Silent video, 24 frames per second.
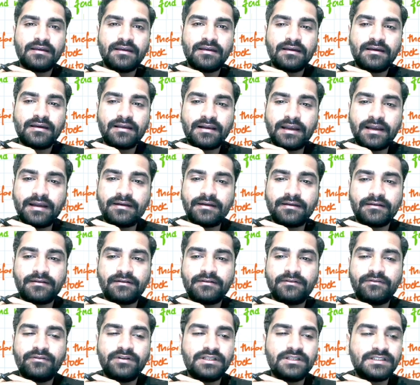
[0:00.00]
right?
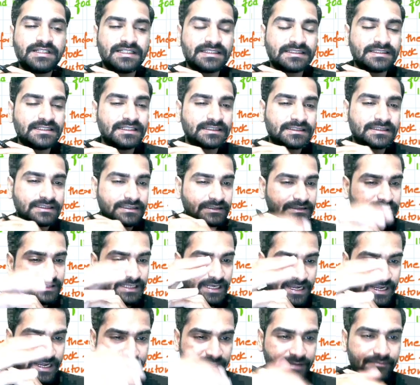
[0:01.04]
We'll just discuss the
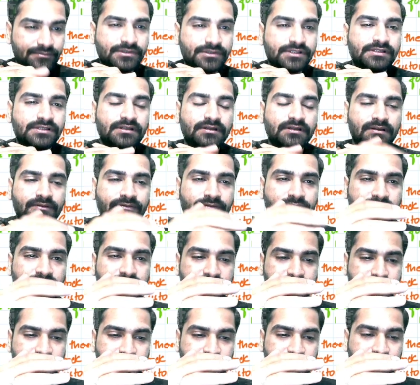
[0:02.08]
names,
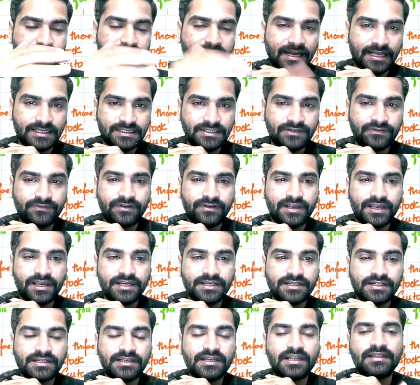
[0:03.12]
we'll see the
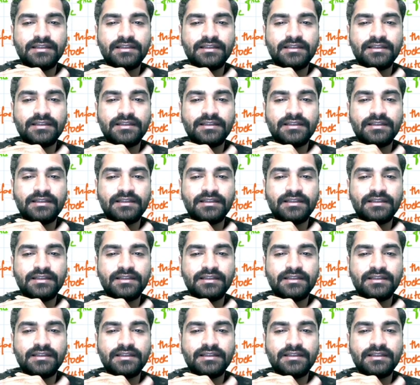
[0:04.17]
classification, and